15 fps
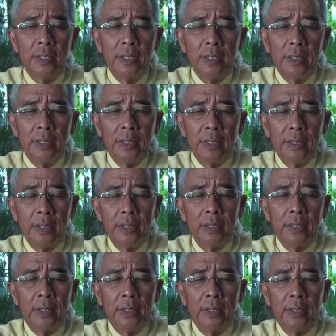
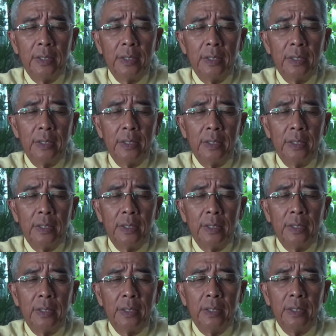
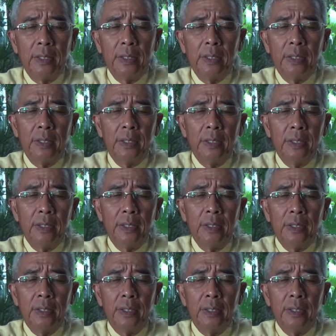(no one is talking)